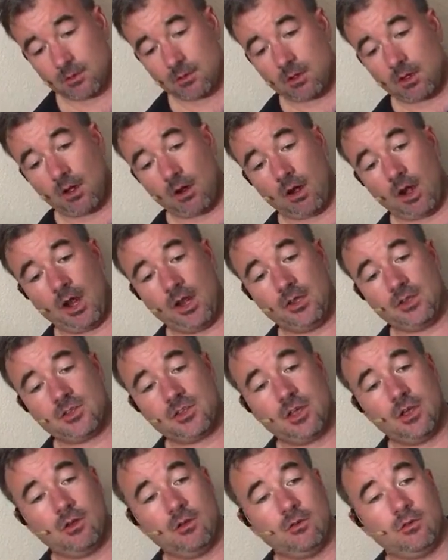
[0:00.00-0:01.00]
All right.
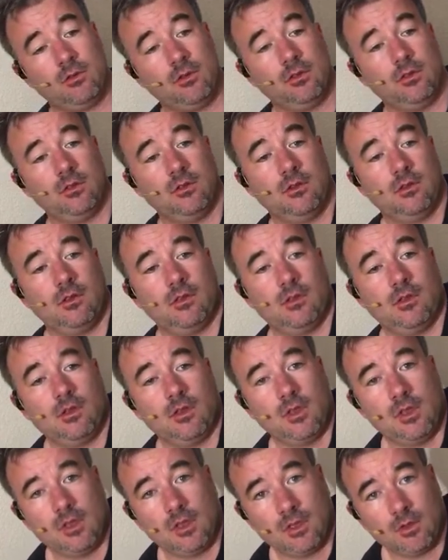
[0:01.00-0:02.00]
So
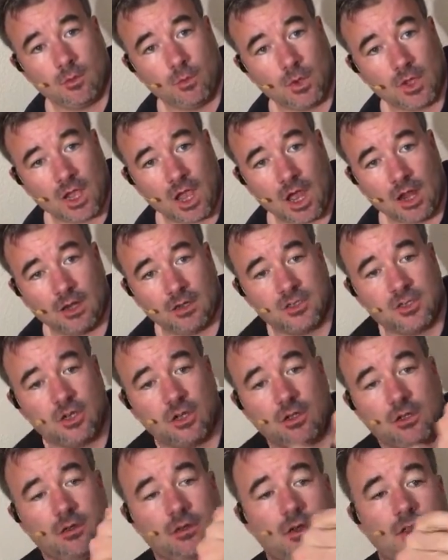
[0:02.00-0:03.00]
we kind of
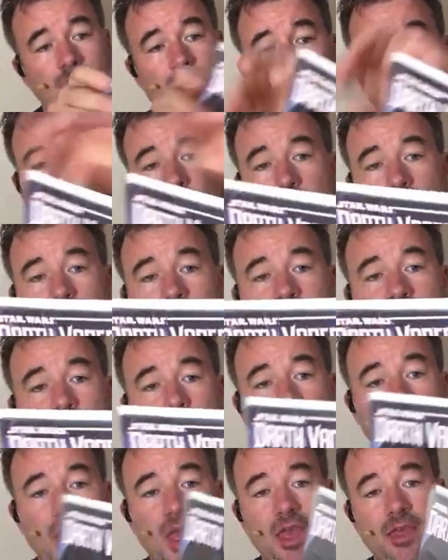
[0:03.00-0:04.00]
took a little bit of a
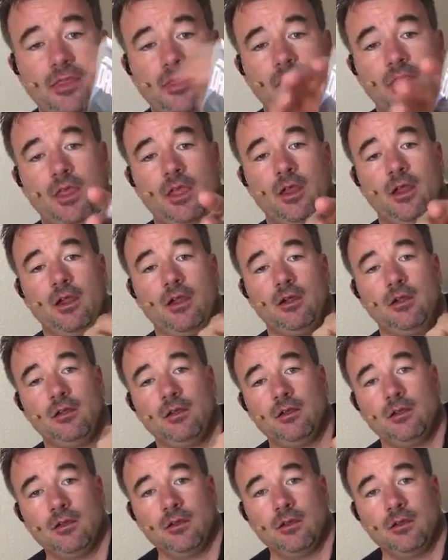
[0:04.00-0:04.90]
bend there.